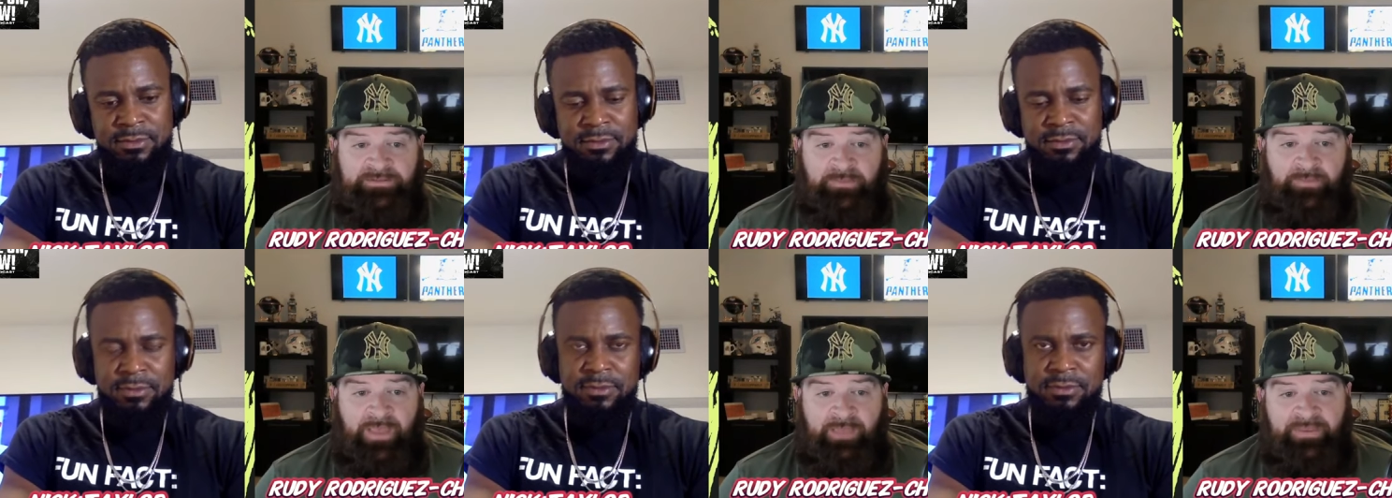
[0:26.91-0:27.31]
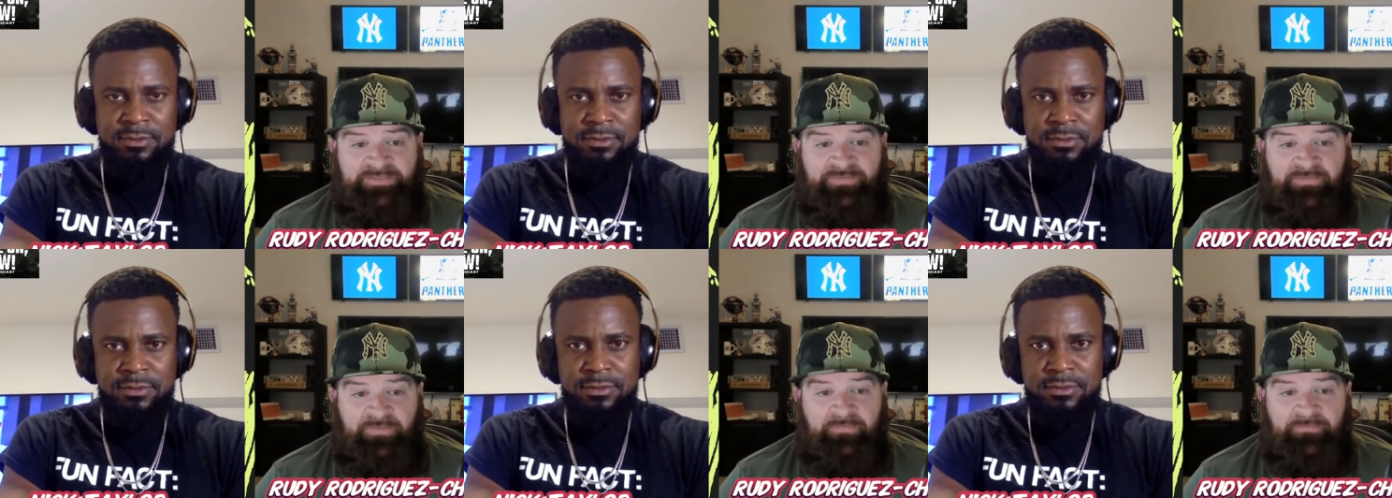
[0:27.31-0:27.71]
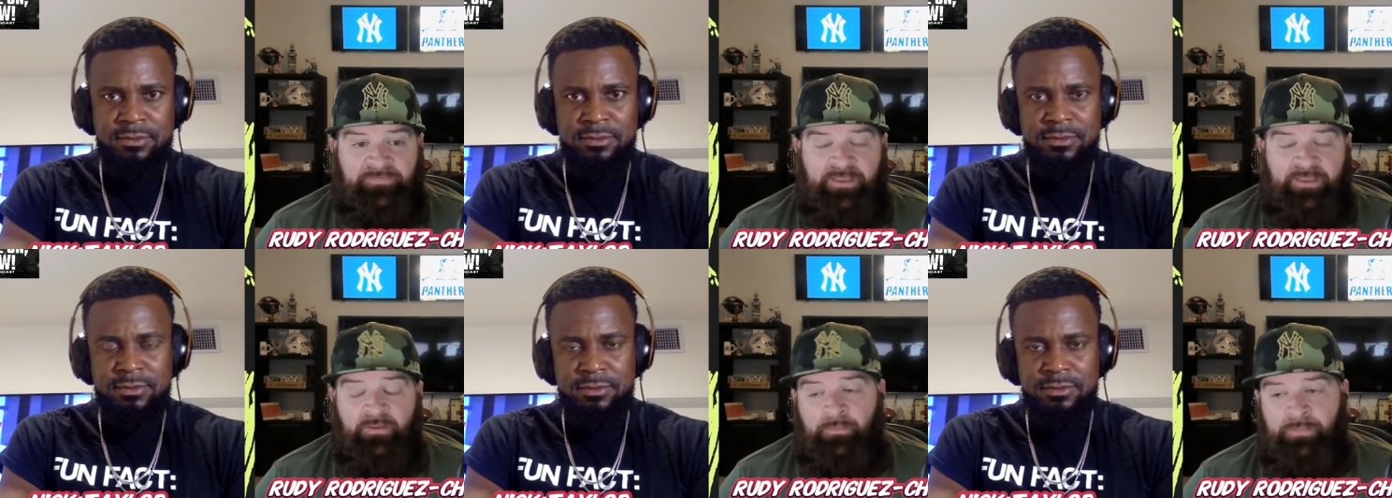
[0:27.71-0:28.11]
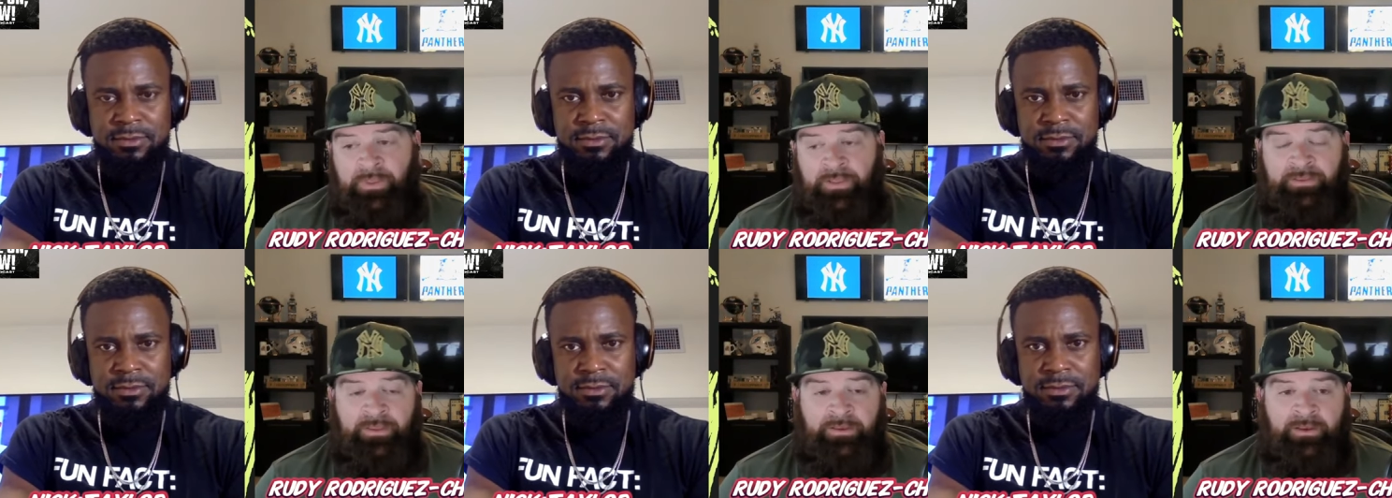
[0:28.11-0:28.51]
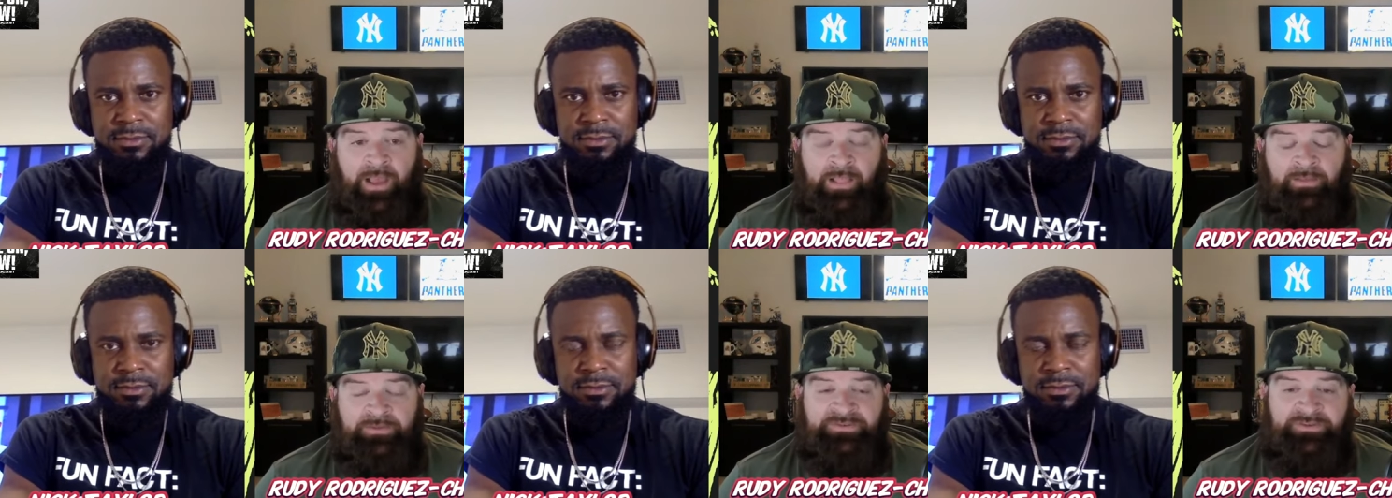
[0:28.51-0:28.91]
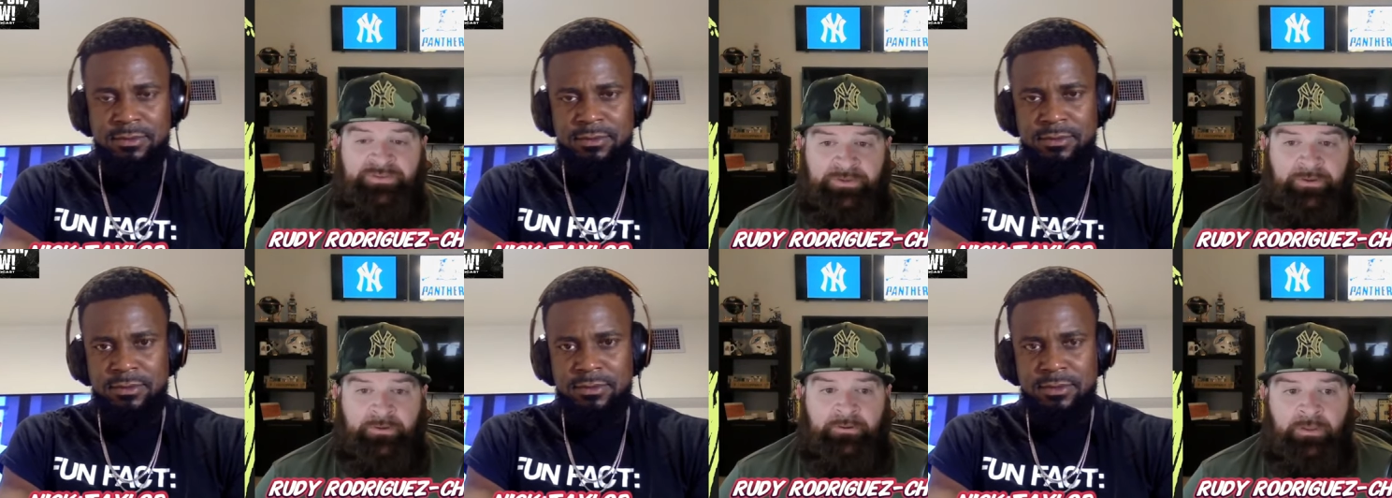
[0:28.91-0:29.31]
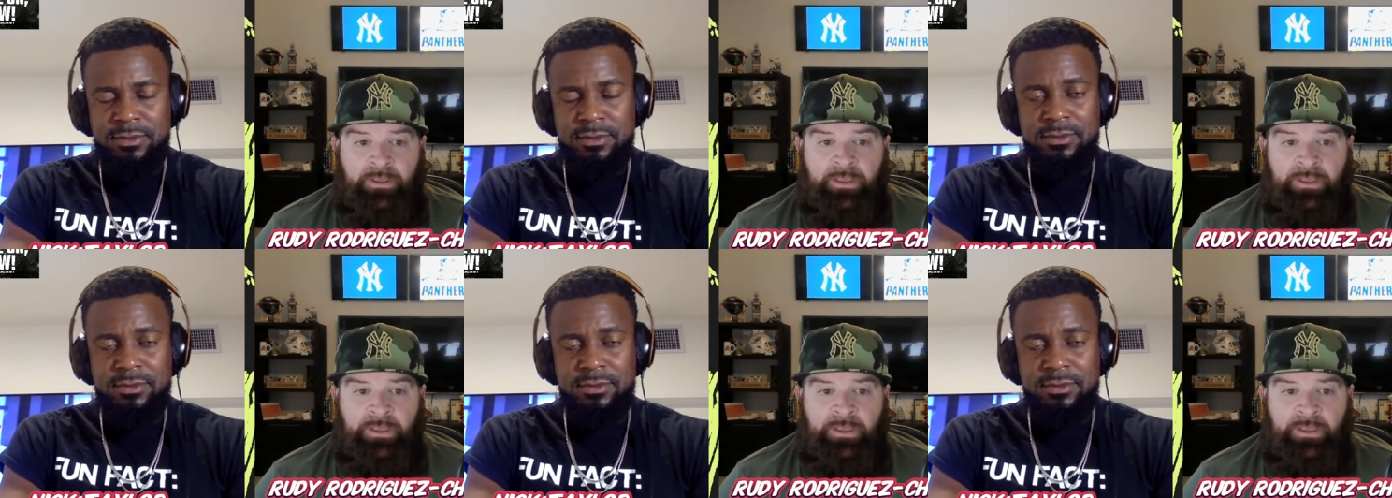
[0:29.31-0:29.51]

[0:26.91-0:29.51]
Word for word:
Speaker 1: The man makes $50 million a year.